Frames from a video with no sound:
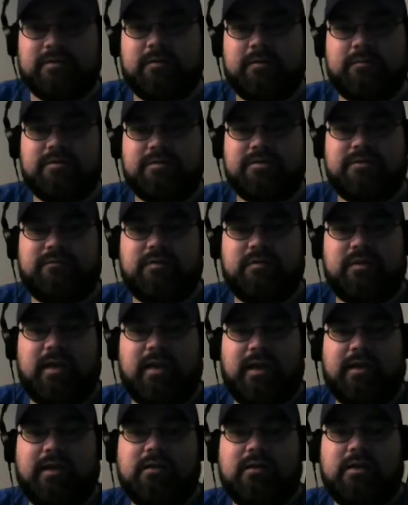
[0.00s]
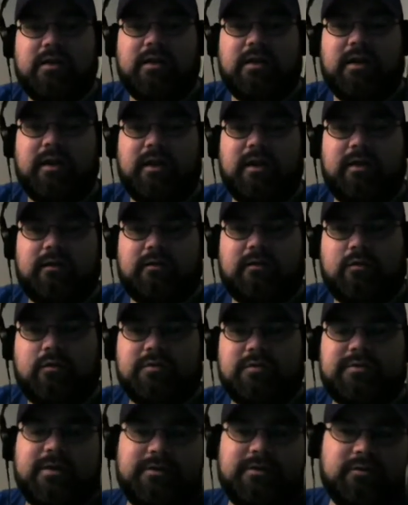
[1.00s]
the numbers if you can, and of
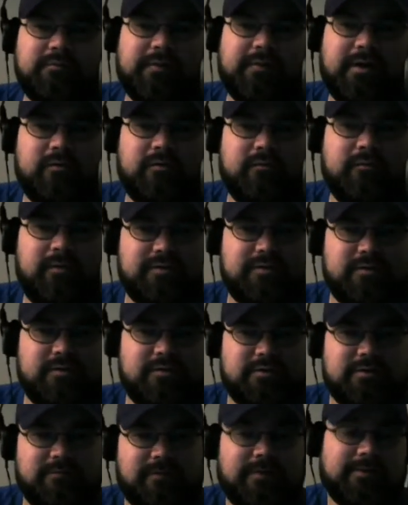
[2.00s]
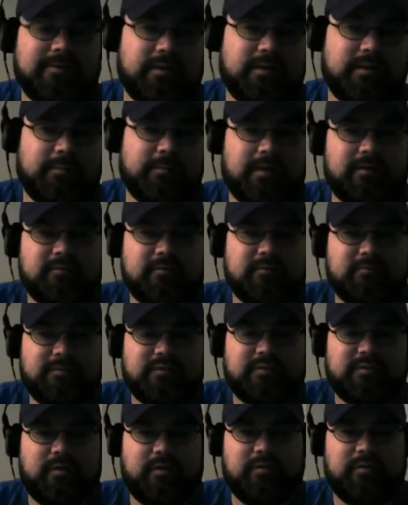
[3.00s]
course I'll do my own research if I think about it
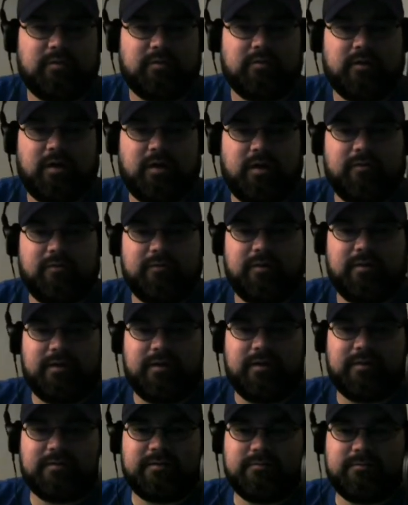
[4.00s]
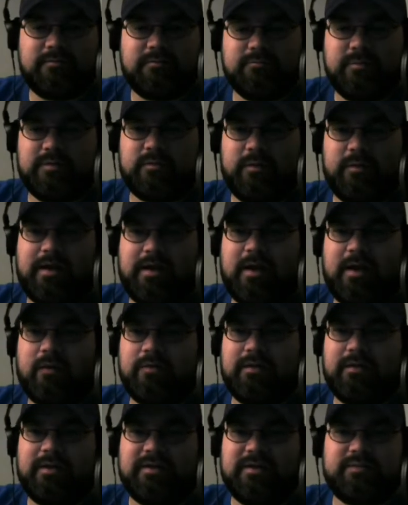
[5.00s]
between now
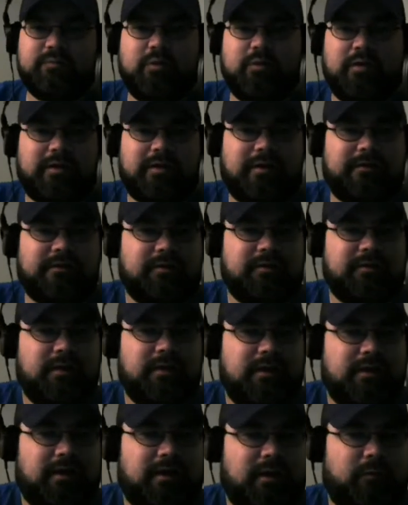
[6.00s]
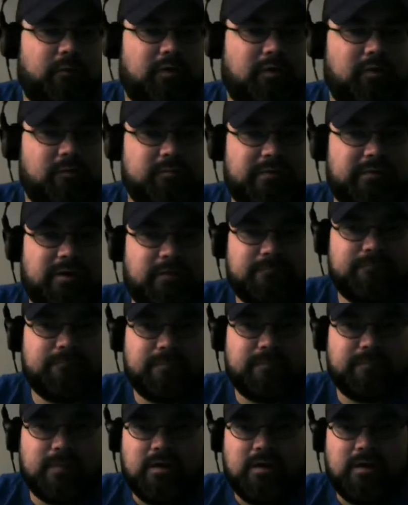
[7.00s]
and the next broadcast, and we'll go from there.